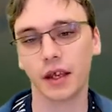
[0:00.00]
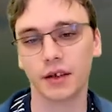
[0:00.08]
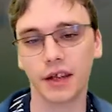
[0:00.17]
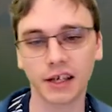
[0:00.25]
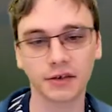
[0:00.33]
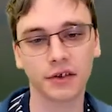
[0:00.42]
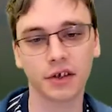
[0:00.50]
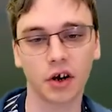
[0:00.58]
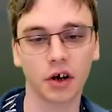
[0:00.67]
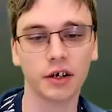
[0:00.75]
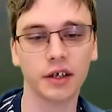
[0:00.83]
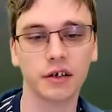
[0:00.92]
Next is the
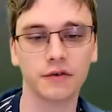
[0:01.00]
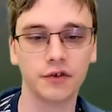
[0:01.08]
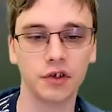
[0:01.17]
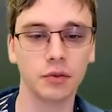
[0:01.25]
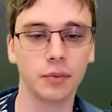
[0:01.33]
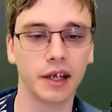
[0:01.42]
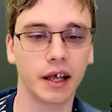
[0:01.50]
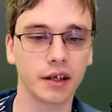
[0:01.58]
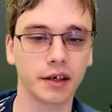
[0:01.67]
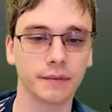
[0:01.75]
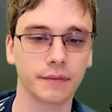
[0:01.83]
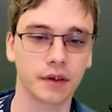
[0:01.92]
Guardian of New
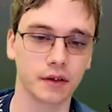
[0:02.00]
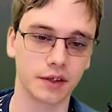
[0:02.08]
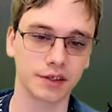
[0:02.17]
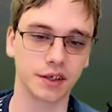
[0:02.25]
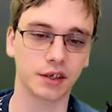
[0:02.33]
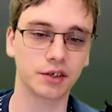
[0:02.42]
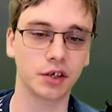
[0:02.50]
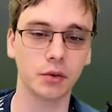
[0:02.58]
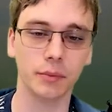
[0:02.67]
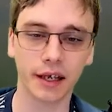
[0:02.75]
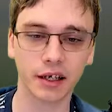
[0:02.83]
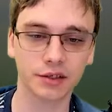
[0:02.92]
Banality. This is a 2
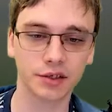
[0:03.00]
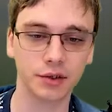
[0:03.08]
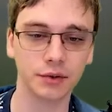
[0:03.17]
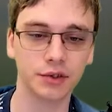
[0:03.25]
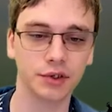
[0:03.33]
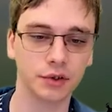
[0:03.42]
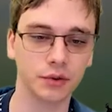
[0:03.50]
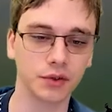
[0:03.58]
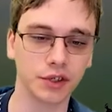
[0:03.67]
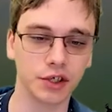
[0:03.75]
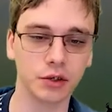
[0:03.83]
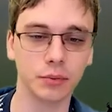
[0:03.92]
mana 2/2
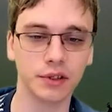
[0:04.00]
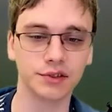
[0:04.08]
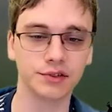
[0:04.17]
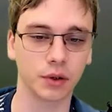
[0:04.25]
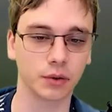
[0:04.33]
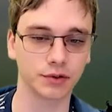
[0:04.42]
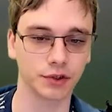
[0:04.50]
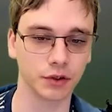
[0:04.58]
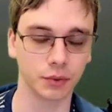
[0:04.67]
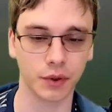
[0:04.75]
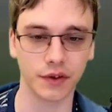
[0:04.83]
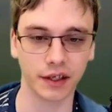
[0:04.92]
human
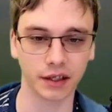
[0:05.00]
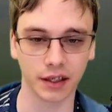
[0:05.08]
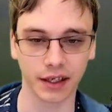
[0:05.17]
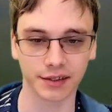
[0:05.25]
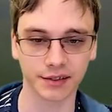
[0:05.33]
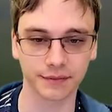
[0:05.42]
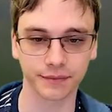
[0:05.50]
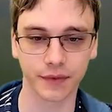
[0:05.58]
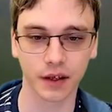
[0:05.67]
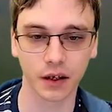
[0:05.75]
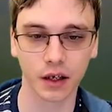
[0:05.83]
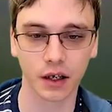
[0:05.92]
soldier with enlist.
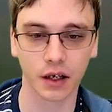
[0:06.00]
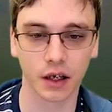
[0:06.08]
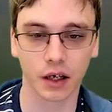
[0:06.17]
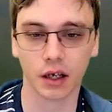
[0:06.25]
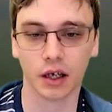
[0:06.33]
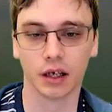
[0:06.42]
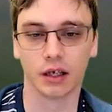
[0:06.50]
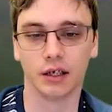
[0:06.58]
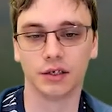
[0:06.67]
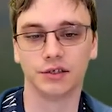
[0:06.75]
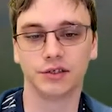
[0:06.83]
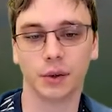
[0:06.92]

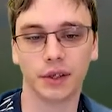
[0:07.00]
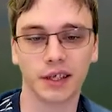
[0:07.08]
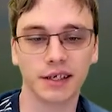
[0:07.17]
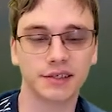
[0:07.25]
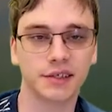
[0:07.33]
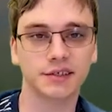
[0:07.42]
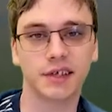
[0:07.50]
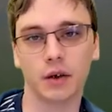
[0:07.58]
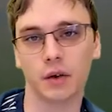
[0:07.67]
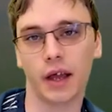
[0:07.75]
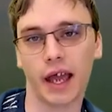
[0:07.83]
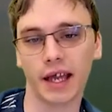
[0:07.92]
So enlist is
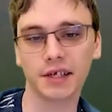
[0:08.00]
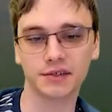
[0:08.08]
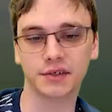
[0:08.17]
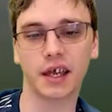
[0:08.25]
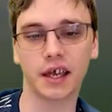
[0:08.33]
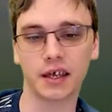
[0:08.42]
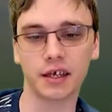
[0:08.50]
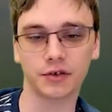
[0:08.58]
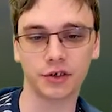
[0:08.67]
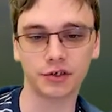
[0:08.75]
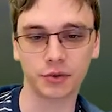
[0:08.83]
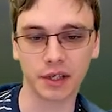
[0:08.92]
that as a
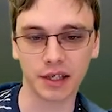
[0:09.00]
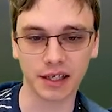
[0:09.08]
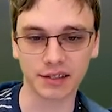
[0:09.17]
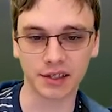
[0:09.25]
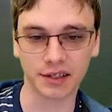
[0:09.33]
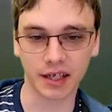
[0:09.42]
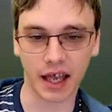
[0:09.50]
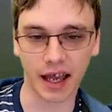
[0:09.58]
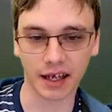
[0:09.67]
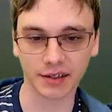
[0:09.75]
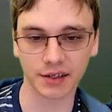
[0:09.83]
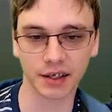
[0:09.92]
creature with enlist
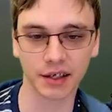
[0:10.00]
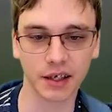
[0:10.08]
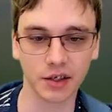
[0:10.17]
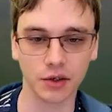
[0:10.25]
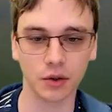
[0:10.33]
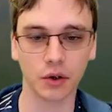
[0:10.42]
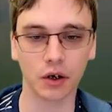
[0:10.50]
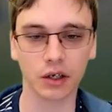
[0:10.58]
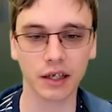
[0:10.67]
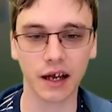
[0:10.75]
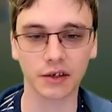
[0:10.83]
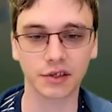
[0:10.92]
attacks, you are
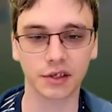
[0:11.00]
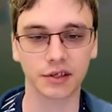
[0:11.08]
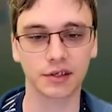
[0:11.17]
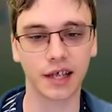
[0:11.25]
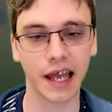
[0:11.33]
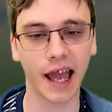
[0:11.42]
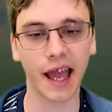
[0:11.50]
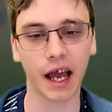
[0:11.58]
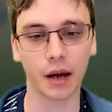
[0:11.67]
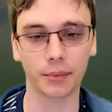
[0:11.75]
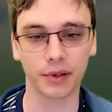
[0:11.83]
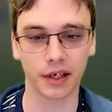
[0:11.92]
allowed to
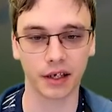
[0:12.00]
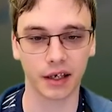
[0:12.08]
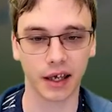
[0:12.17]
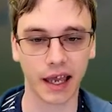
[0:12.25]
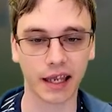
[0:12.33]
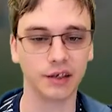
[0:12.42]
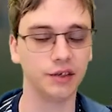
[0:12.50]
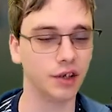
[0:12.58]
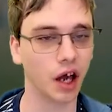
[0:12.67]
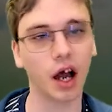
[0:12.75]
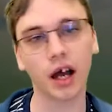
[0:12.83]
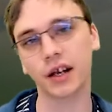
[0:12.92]
tap a
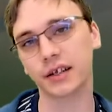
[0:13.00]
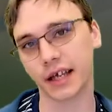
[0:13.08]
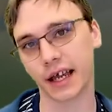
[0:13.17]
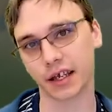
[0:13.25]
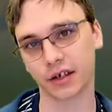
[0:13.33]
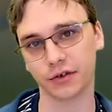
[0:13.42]
non-attacking